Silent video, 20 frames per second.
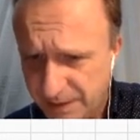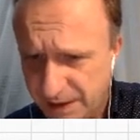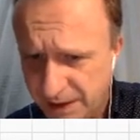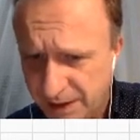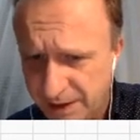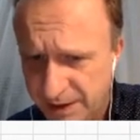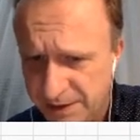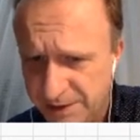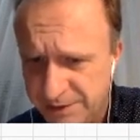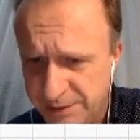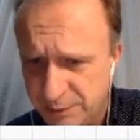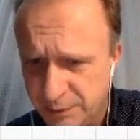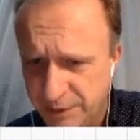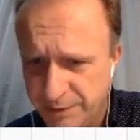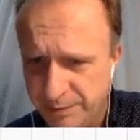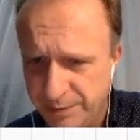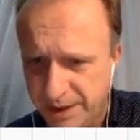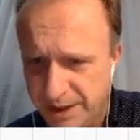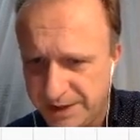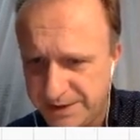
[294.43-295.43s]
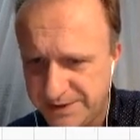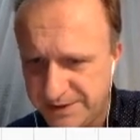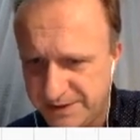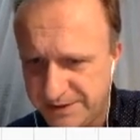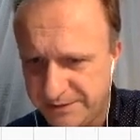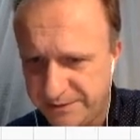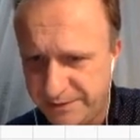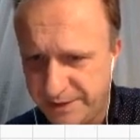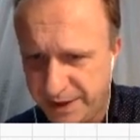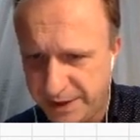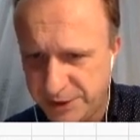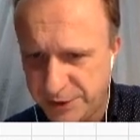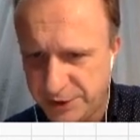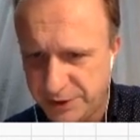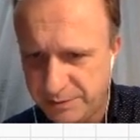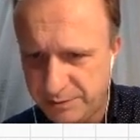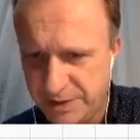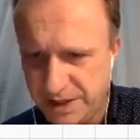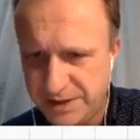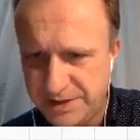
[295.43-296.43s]
is to replace this
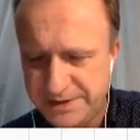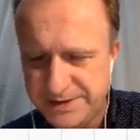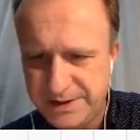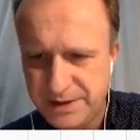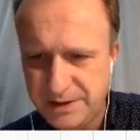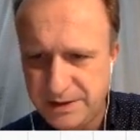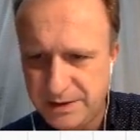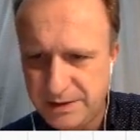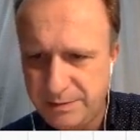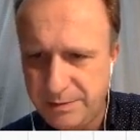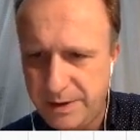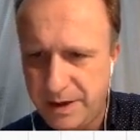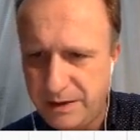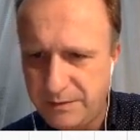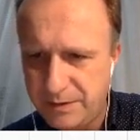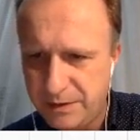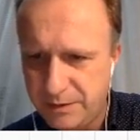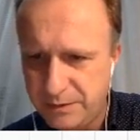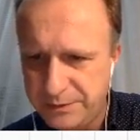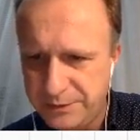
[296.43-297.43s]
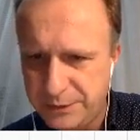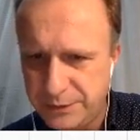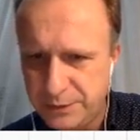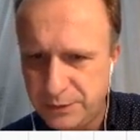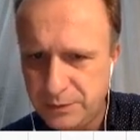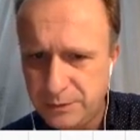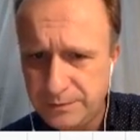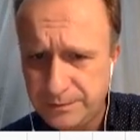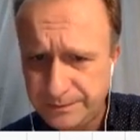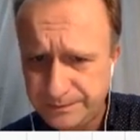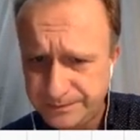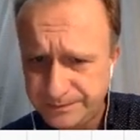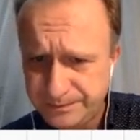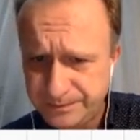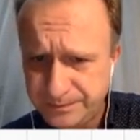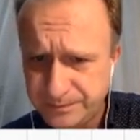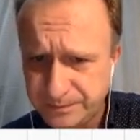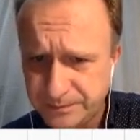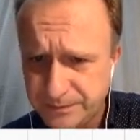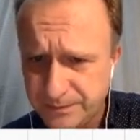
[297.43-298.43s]
fraction by a single power of 2,
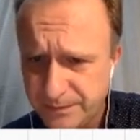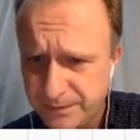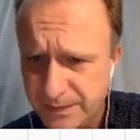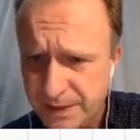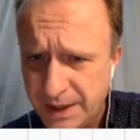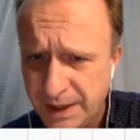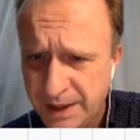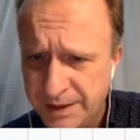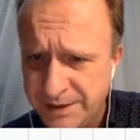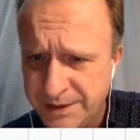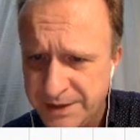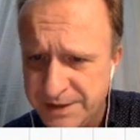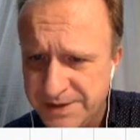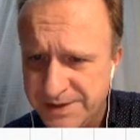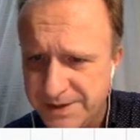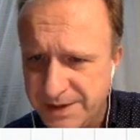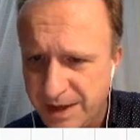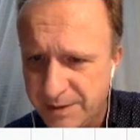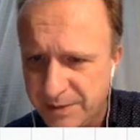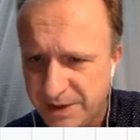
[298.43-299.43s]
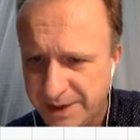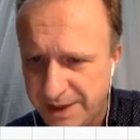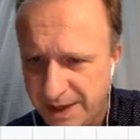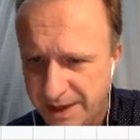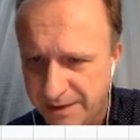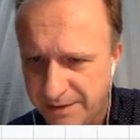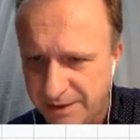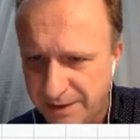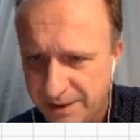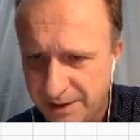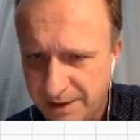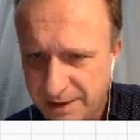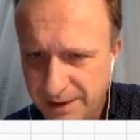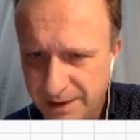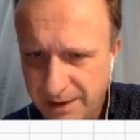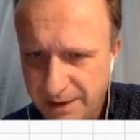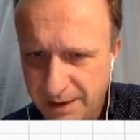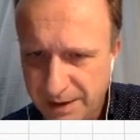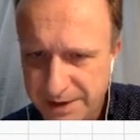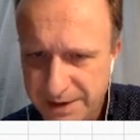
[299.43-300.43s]
and this time again
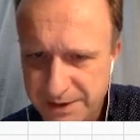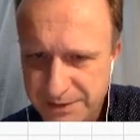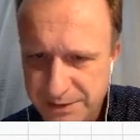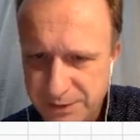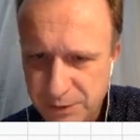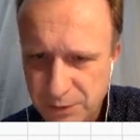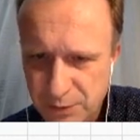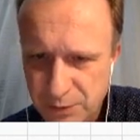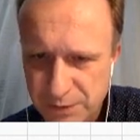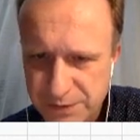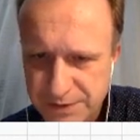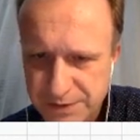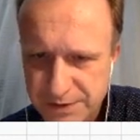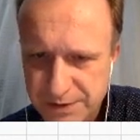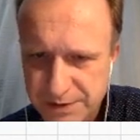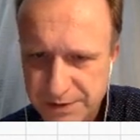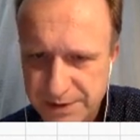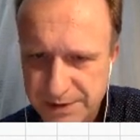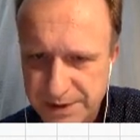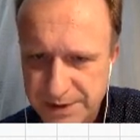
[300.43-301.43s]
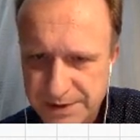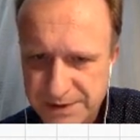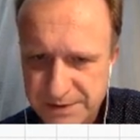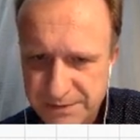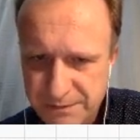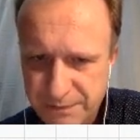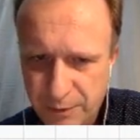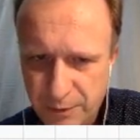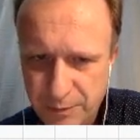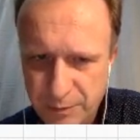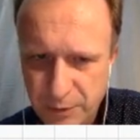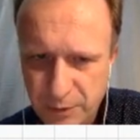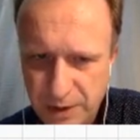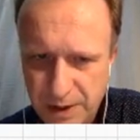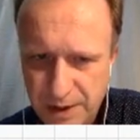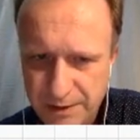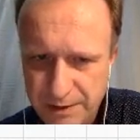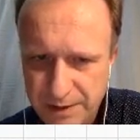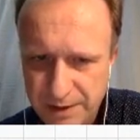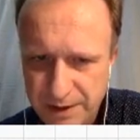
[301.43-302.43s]
let us use this
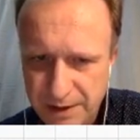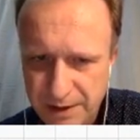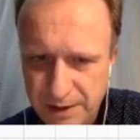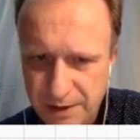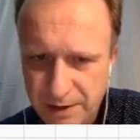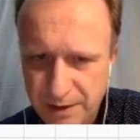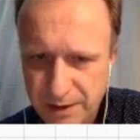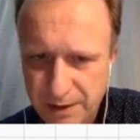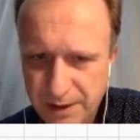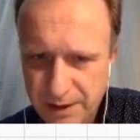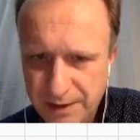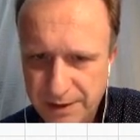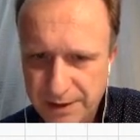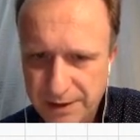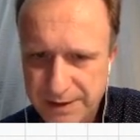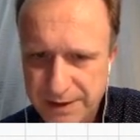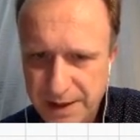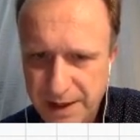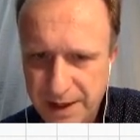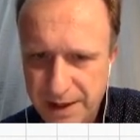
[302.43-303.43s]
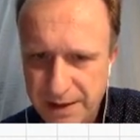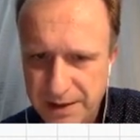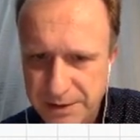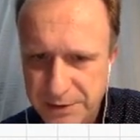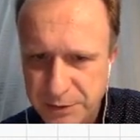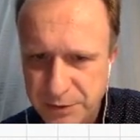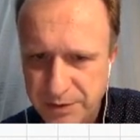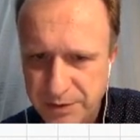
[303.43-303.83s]
formula here, that a to the